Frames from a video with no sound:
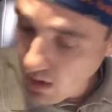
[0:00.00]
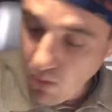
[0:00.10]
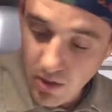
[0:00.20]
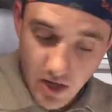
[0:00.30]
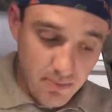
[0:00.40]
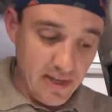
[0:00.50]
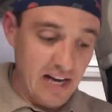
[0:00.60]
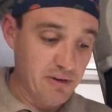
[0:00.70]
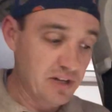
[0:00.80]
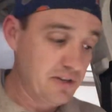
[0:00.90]
one-arm
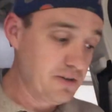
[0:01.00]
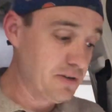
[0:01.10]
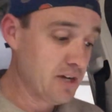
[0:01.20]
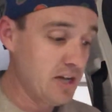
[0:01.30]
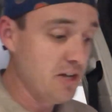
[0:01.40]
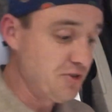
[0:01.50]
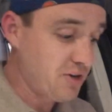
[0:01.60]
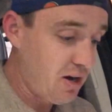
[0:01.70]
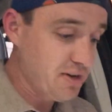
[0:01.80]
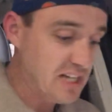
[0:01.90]
diarrhea dude,
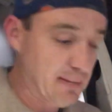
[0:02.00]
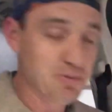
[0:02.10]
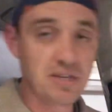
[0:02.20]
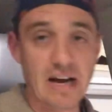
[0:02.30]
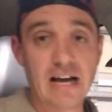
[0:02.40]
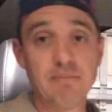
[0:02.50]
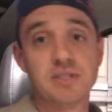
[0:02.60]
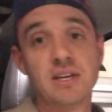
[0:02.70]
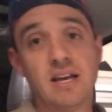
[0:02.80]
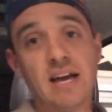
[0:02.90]
draw it a couple times.